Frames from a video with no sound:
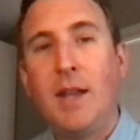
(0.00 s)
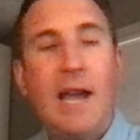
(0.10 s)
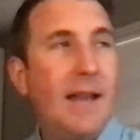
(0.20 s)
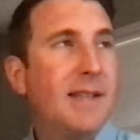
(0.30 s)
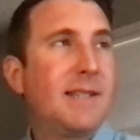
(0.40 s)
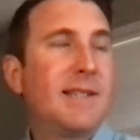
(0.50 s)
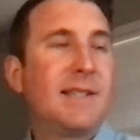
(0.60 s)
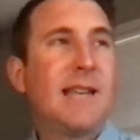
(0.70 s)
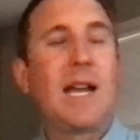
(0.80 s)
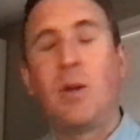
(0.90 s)
And this is
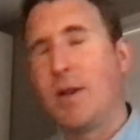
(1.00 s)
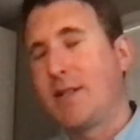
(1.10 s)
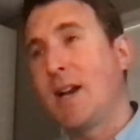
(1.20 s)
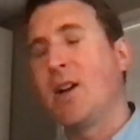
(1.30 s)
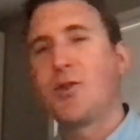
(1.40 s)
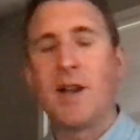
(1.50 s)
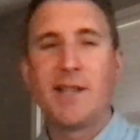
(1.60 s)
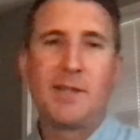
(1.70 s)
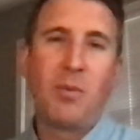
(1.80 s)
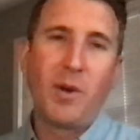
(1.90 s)
exactly what Sire
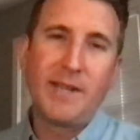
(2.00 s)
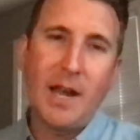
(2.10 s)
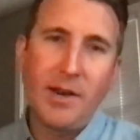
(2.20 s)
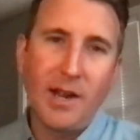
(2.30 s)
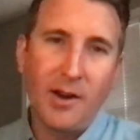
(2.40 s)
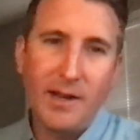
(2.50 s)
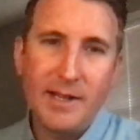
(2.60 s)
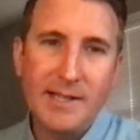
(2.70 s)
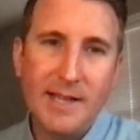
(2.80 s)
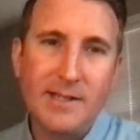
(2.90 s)
tries to point out here. He
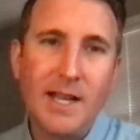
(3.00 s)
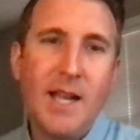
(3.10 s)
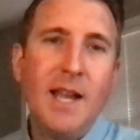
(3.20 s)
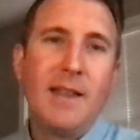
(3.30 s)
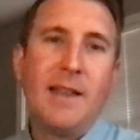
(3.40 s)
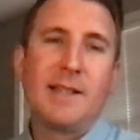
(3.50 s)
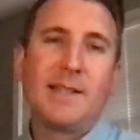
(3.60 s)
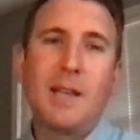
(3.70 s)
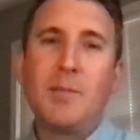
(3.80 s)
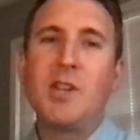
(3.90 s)
says that
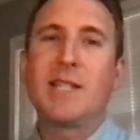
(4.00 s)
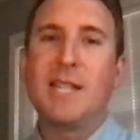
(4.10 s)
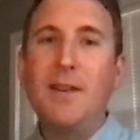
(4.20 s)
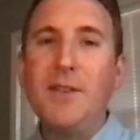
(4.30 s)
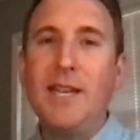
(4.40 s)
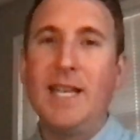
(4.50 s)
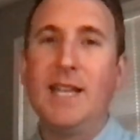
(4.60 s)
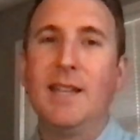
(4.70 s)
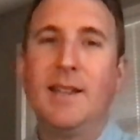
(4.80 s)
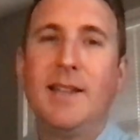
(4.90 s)

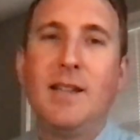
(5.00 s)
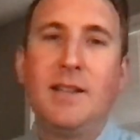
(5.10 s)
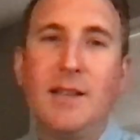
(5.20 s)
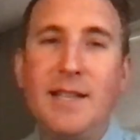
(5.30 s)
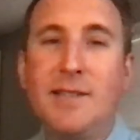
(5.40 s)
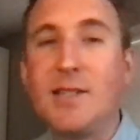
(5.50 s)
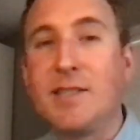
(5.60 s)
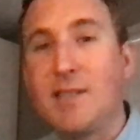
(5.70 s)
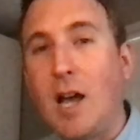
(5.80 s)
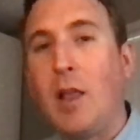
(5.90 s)
subjectivity leads to
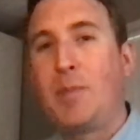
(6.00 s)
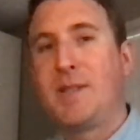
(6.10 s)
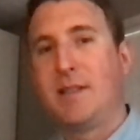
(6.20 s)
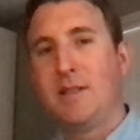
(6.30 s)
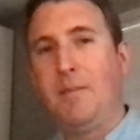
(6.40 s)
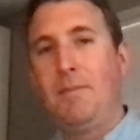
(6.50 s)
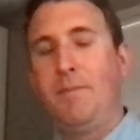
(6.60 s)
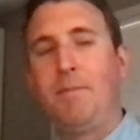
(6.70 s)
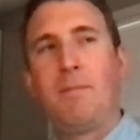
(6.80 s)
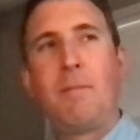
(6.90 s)
solipsism.
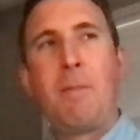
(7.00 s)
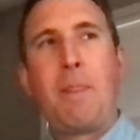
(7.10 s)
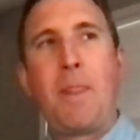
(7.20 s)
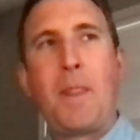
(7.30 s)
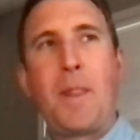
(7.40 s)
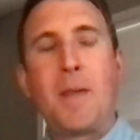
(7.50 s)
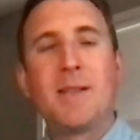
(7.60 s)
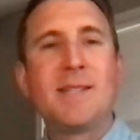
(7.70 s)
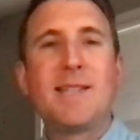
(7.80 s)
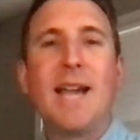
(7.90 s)

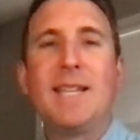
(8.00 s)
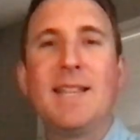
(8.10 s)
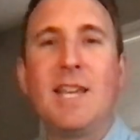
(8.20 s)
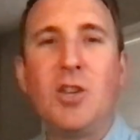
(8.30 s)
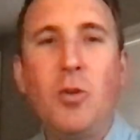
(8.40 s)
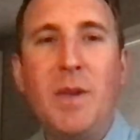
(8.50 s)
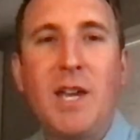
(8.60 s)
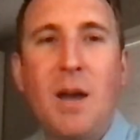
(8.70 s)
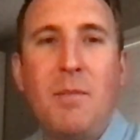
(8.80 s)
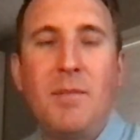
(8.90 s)
This is the idea that
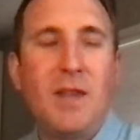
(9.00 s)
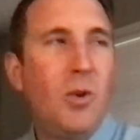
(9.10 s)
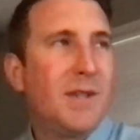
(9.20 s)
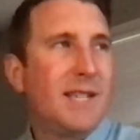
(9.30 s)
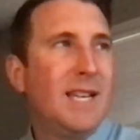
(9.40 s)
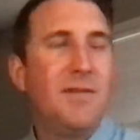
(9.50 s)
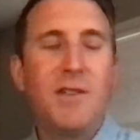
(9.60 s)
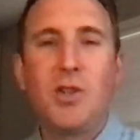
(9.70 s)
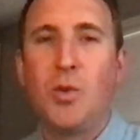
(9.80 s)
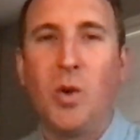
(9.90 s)
you as an
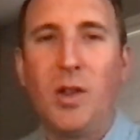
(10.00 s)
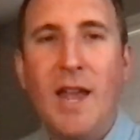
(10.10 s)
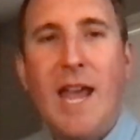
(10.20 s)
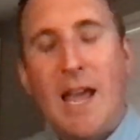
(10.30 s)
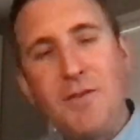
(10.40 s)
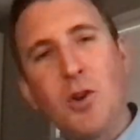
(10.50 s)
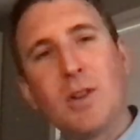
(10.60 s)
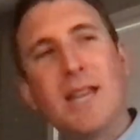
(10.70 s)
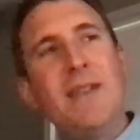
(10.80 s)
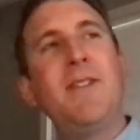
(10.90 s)
individual, if you're
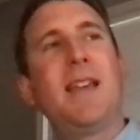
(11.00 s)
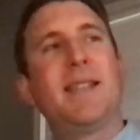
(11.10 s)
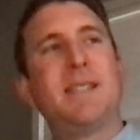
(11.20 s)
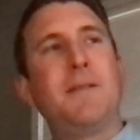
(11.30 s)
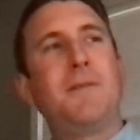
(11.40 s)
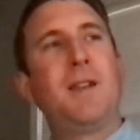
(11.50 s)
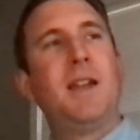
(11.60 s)
living as if